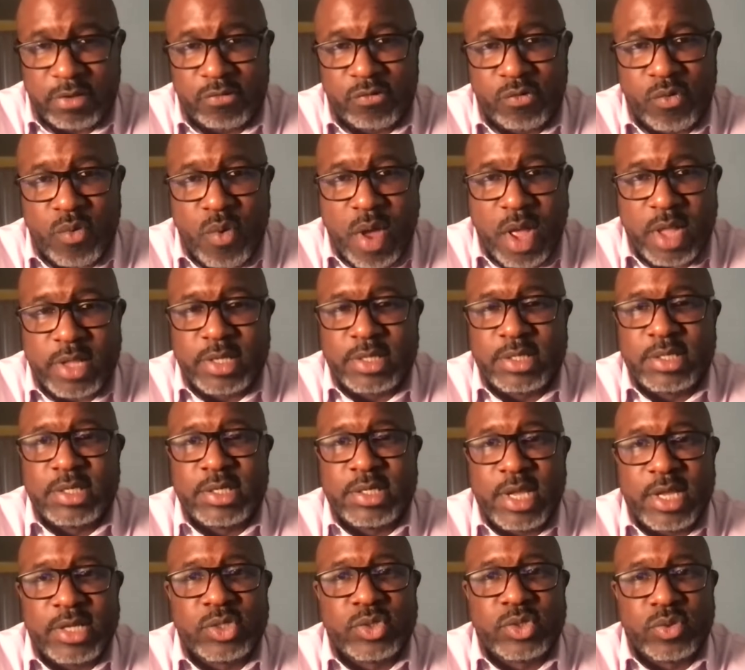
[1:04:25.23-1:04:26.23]
squad is
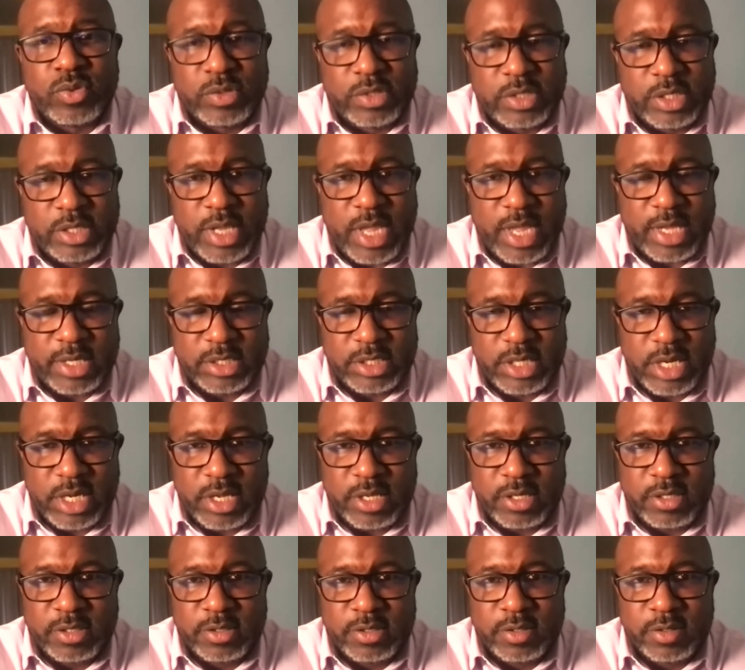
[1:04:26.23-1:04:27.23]
central to that
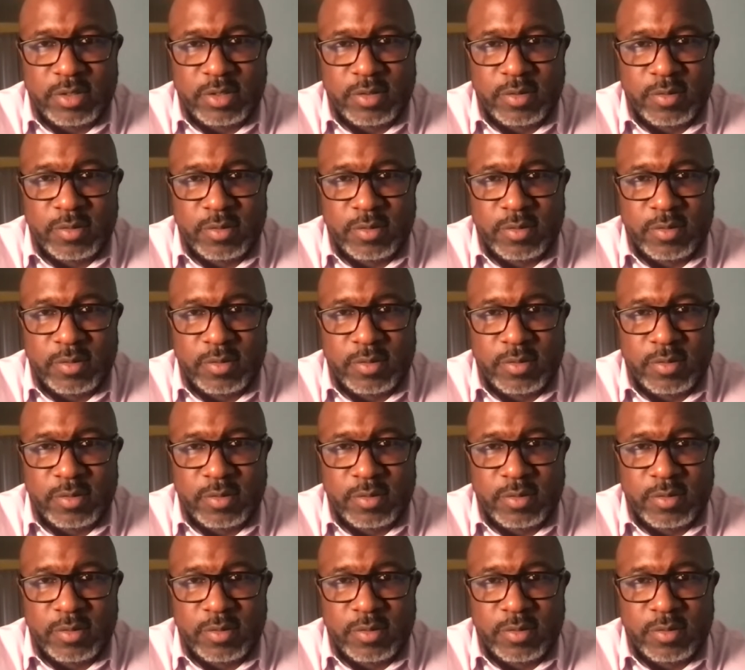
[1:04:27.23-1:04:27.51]
change.